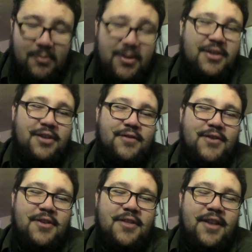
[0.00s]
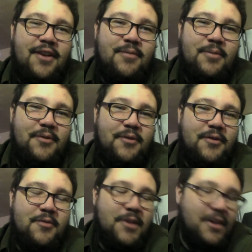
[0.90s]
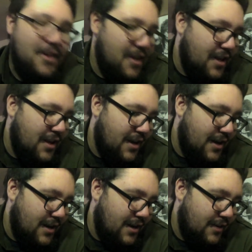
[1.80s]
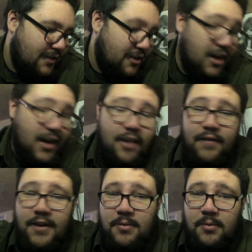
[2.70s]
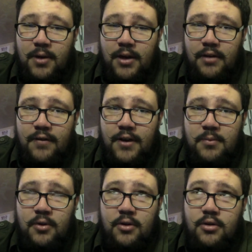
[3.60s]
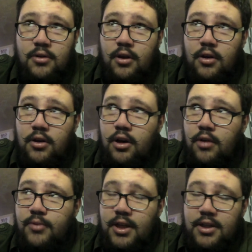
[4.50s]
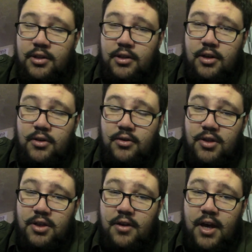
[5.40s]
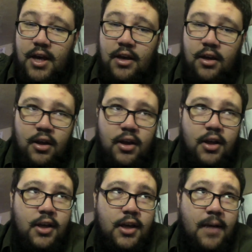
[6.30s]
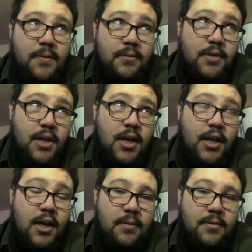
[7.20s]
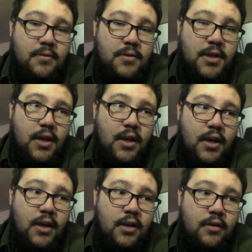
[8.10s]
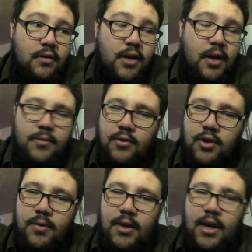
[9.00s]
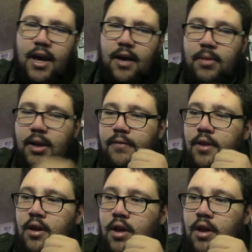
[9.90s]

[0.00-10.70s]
Maybe I should have turned that off before filming. Uh, check out the Facebook page, facebook.com slash UK. capital D, capital T, capital U and K, I believe.